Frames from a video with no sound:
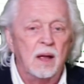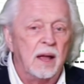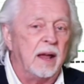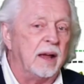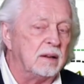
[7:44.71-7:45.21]

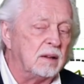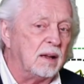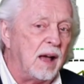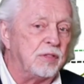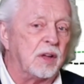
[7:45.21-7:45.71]
And
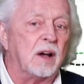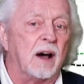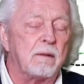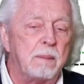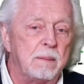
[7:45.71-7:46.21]
I think a
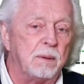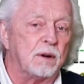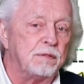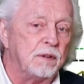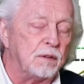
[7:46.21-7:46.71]
lot of people are
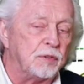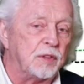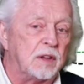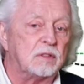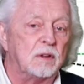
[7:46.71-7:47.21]
fearful
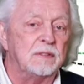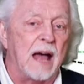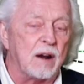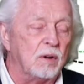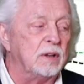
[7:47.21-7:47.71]
that
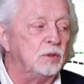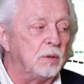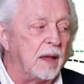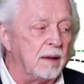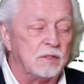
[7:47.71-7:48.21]
not only do
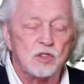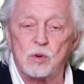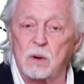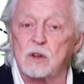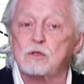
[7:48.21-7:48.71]
they have the
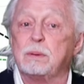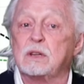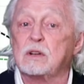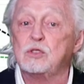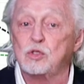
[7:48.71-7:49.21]
shortage, but the
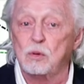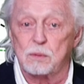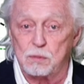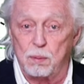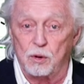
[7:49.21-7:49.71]

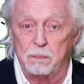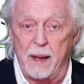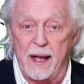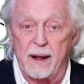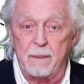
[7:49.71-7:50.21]
consumer's pulled
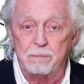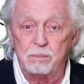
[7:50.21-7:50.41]
back.